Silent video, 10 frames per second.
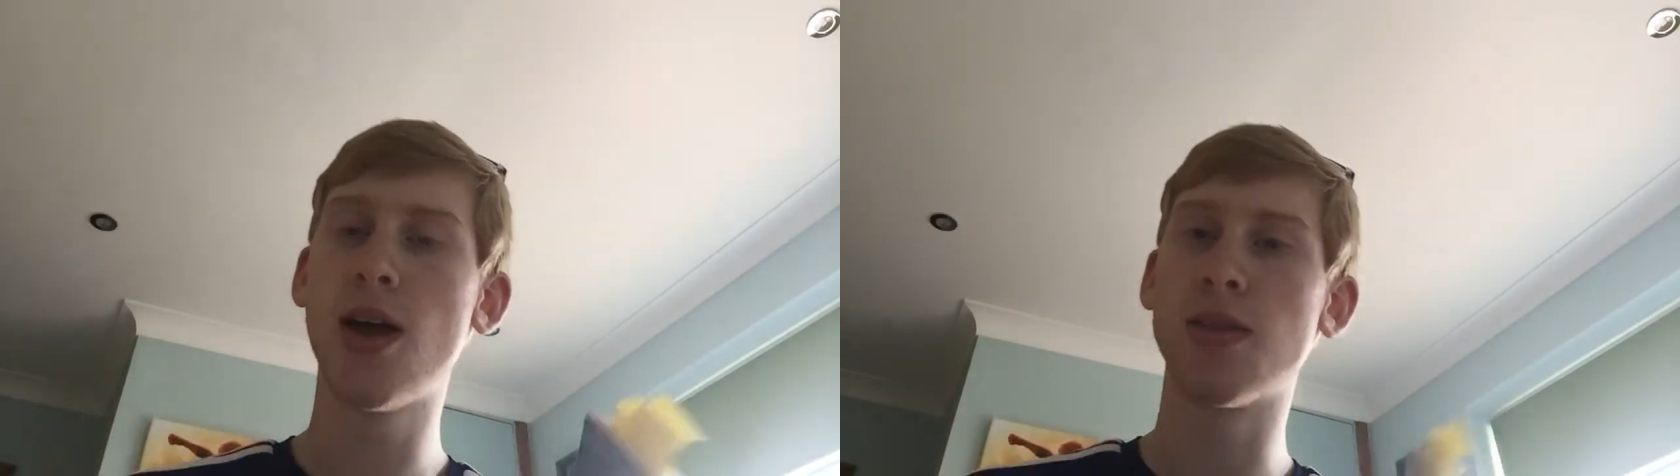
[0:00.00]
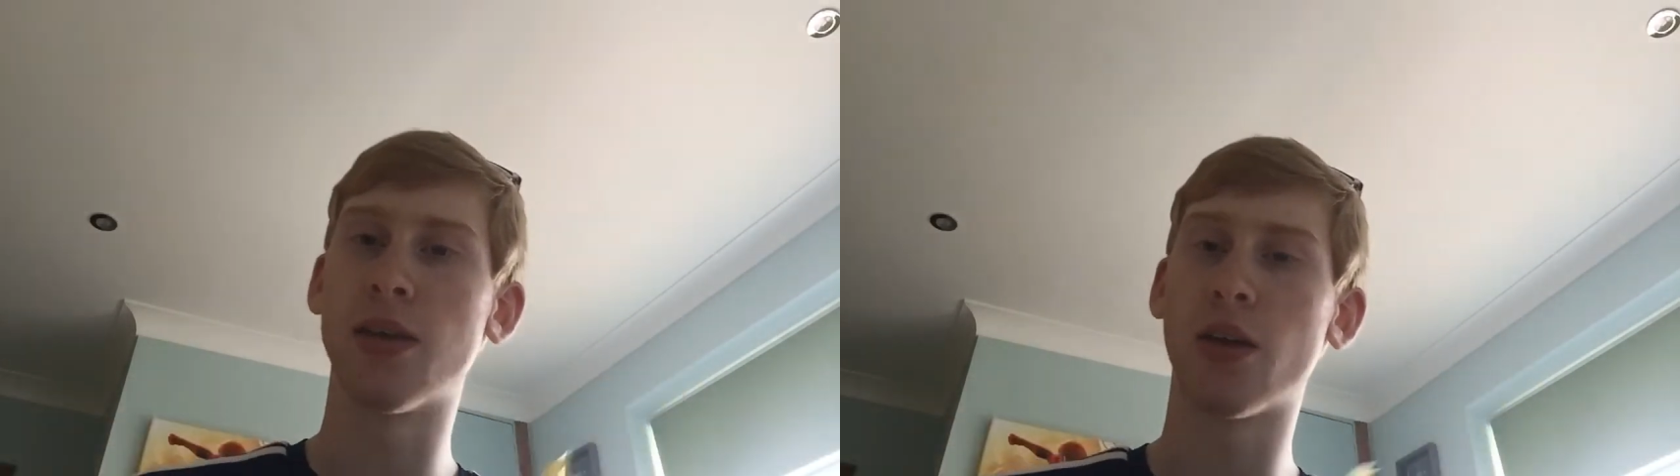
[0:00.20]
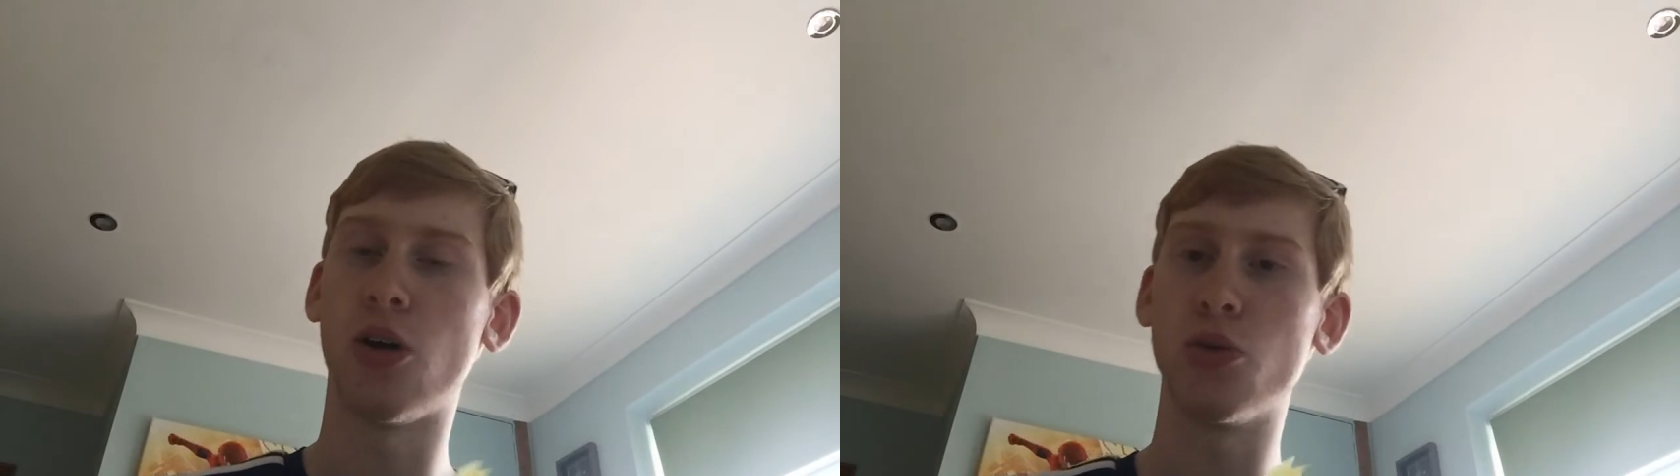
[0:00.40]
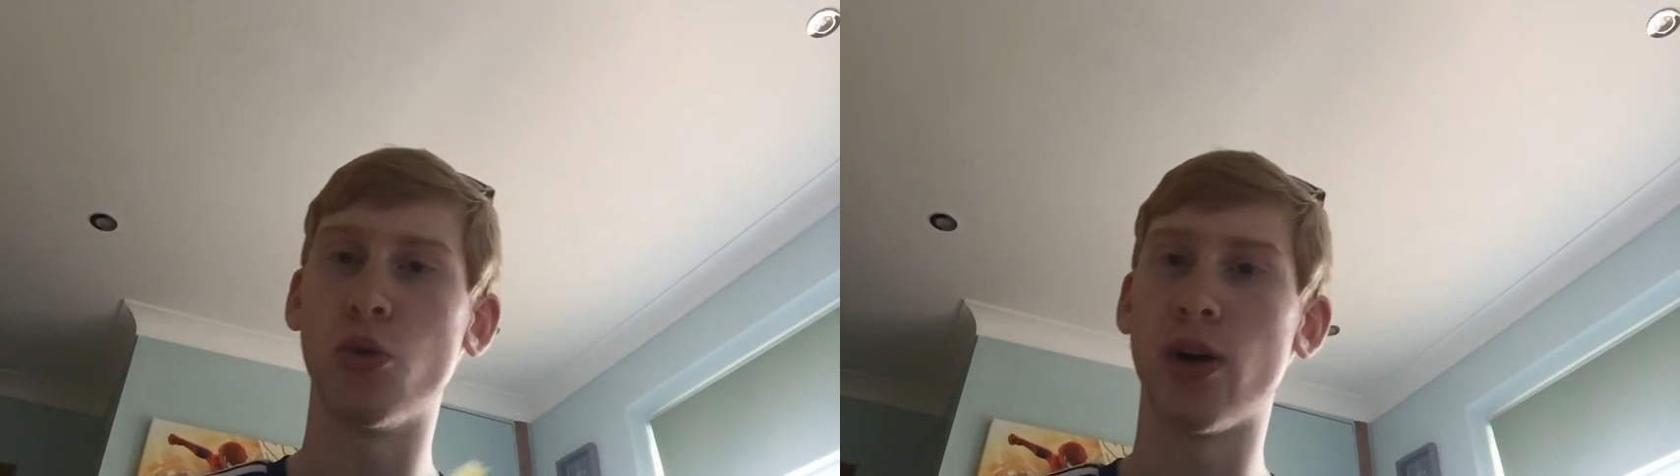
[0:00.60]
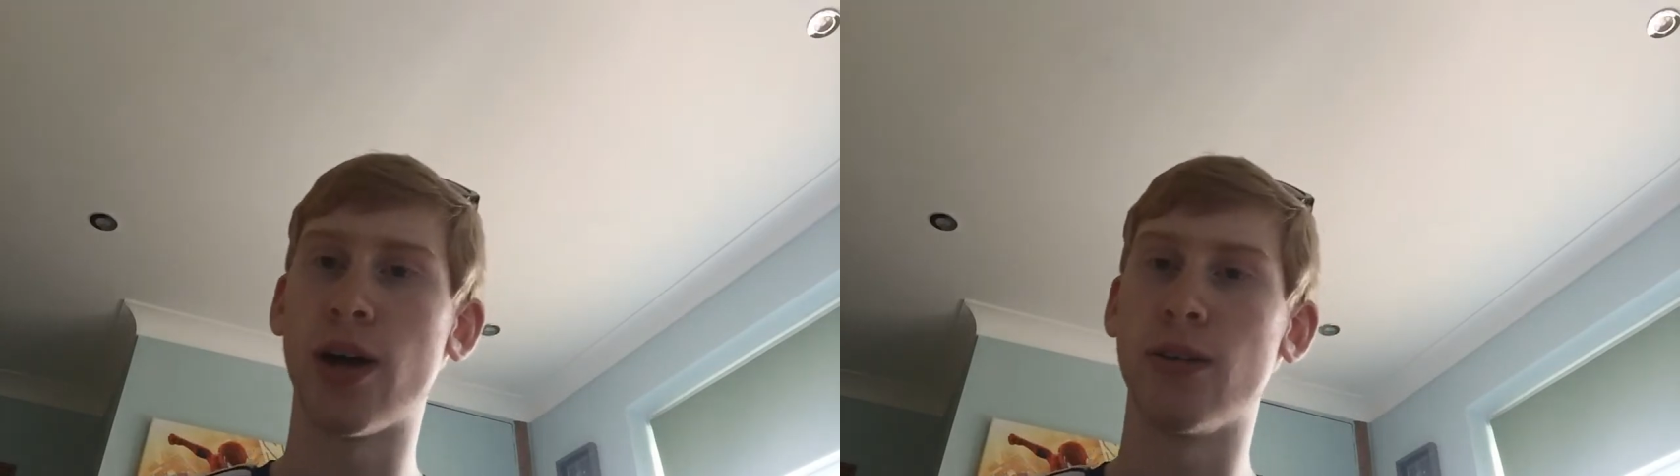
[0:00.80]
that the Cold
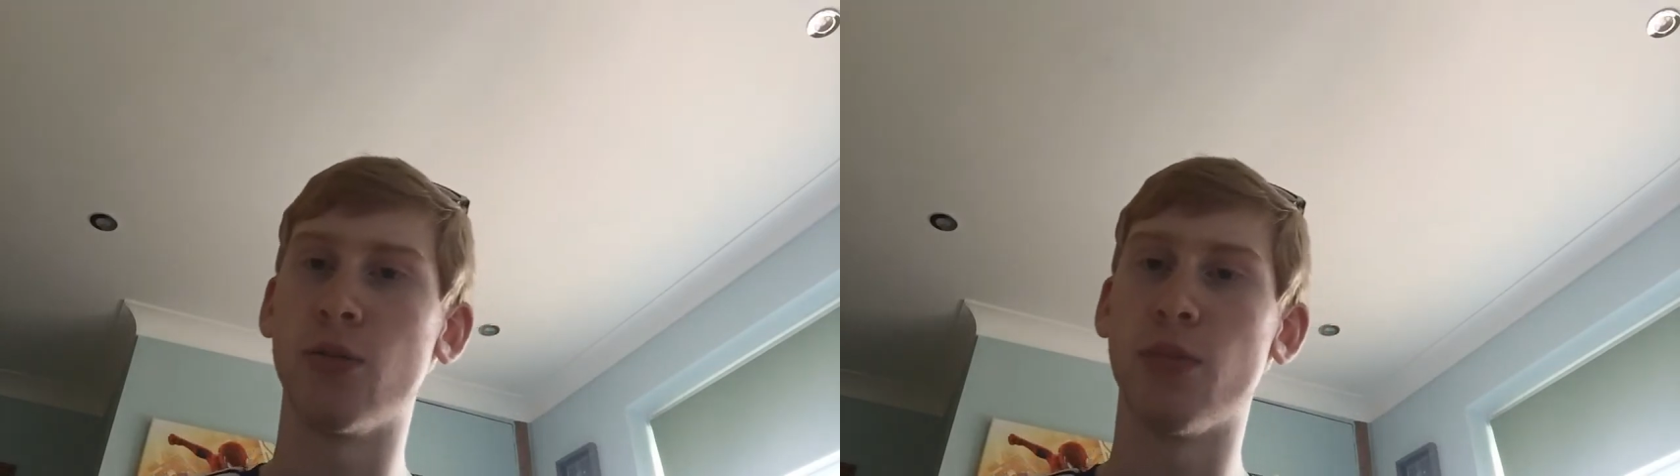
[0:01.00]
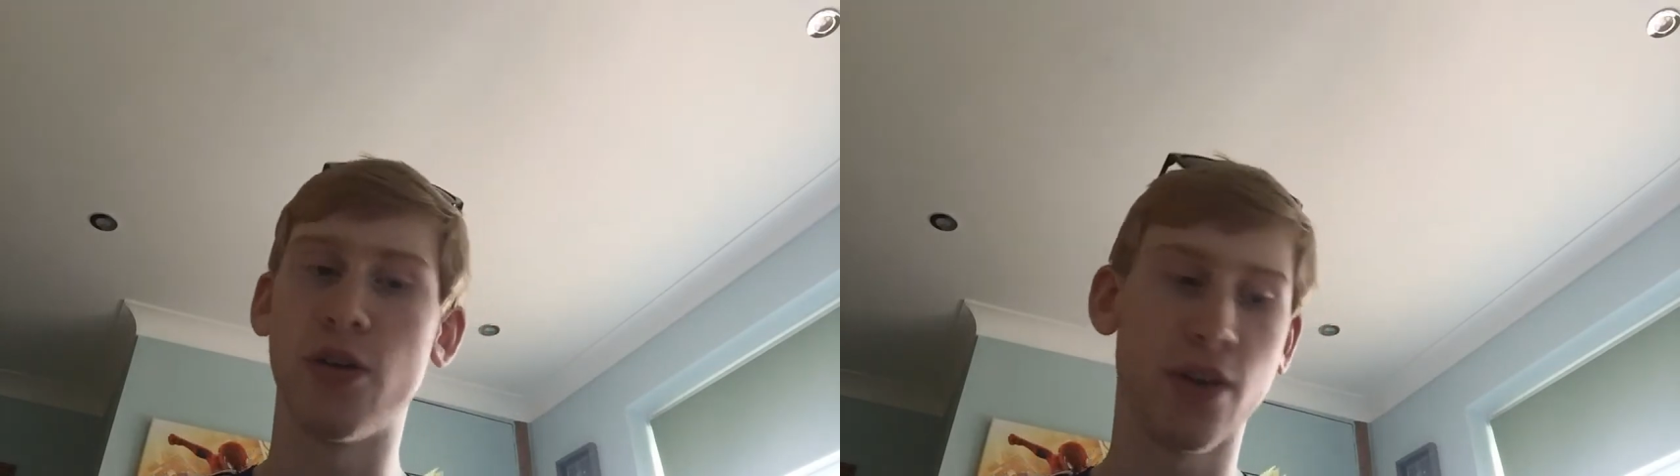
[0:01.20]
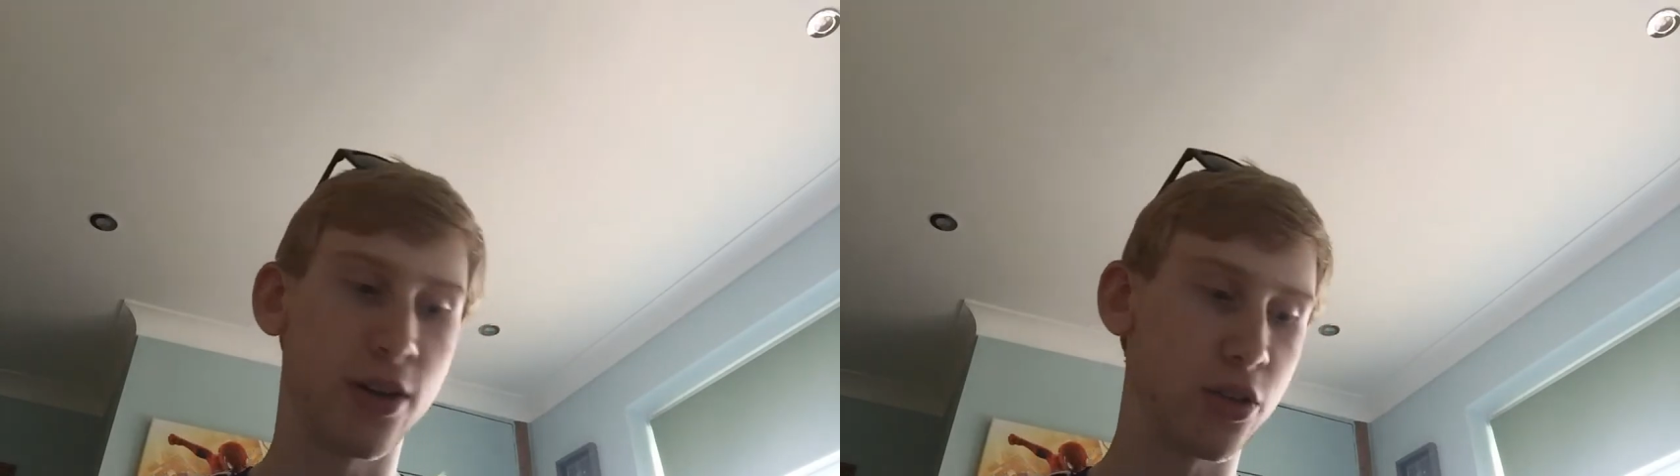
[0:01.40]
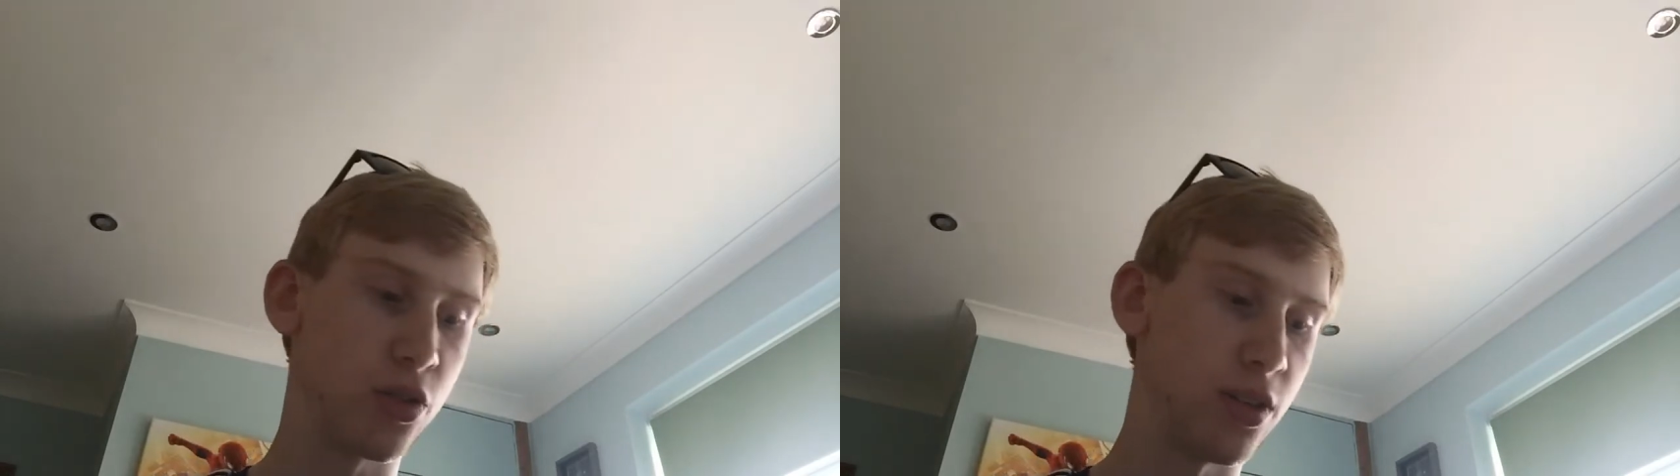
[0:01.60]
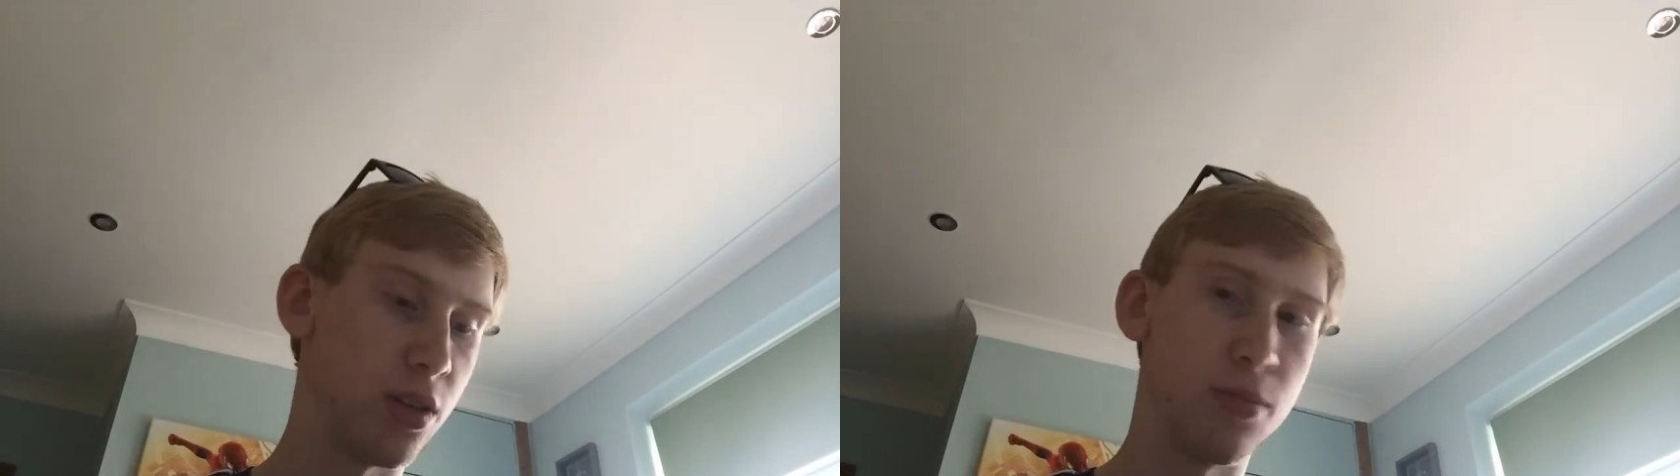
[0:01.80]
War had on both
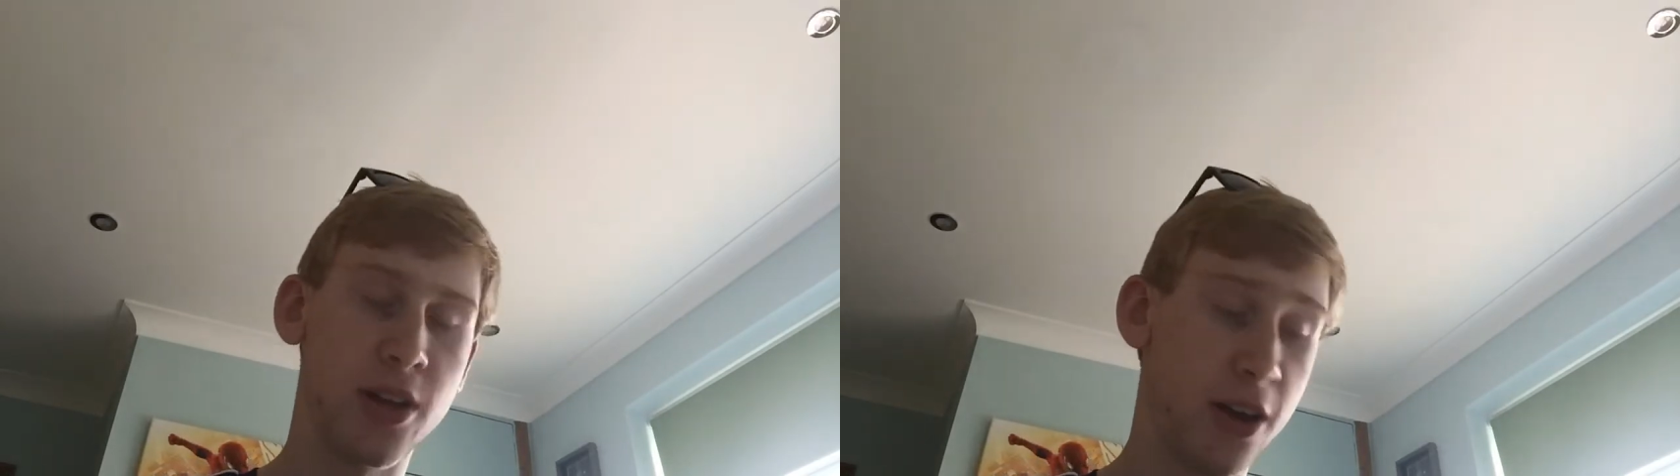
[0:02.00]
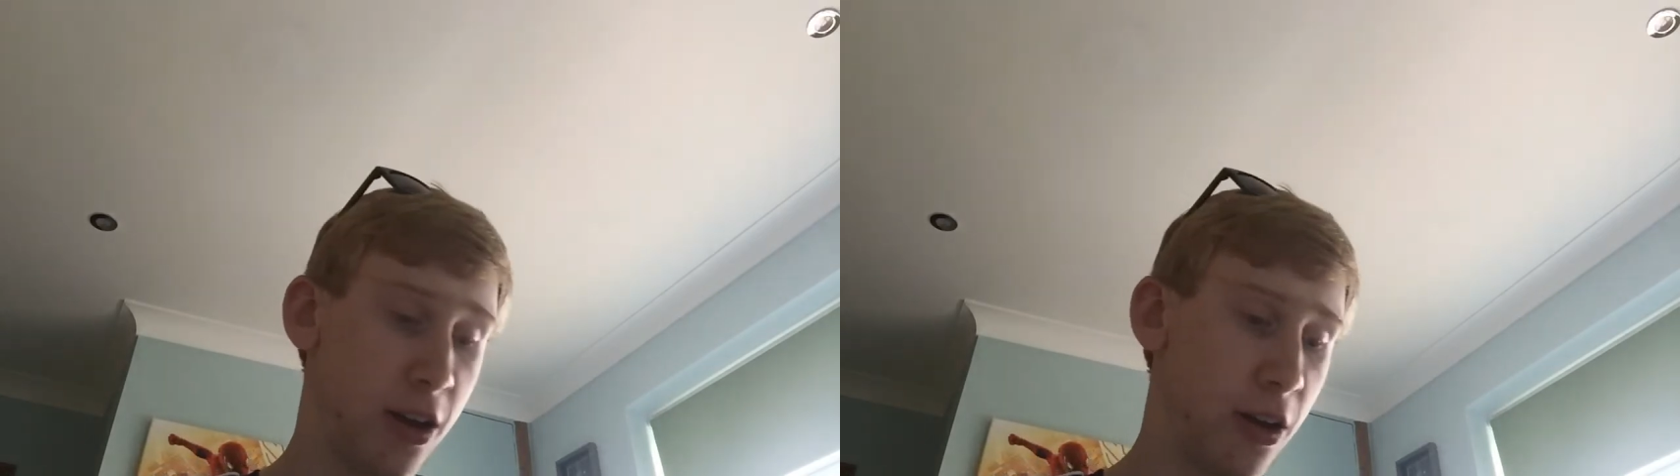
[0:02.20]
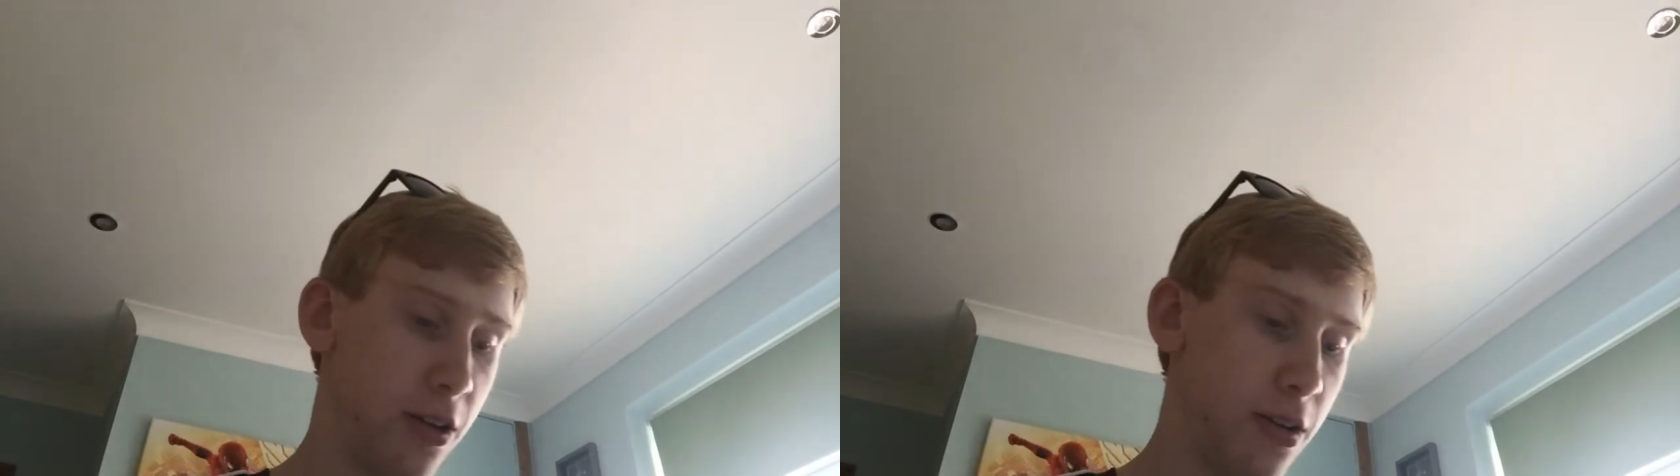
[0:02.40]
countries in particular.